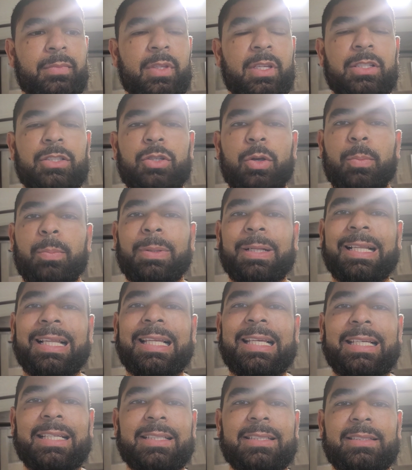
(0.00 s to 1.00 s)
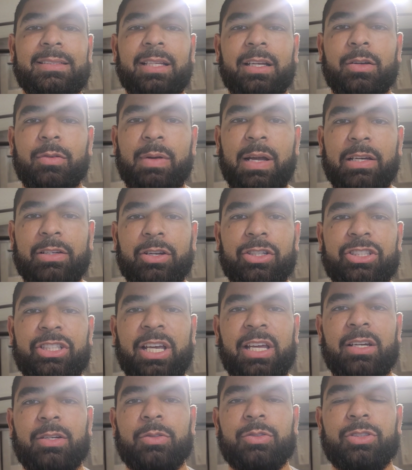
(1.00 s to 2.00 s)
So please stick around our
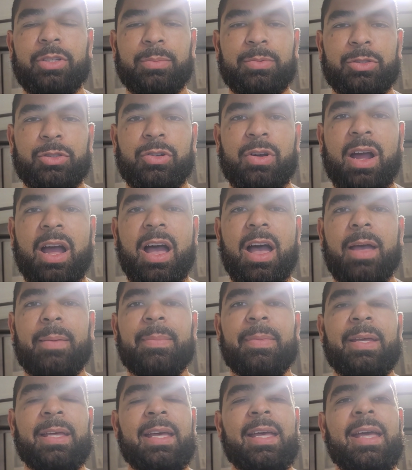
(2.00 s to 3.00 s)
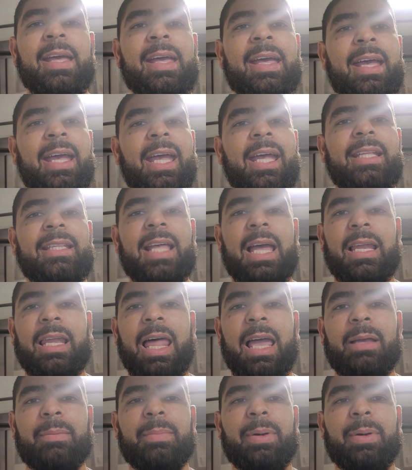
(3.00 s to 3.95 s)
channel, subscribe, hit that like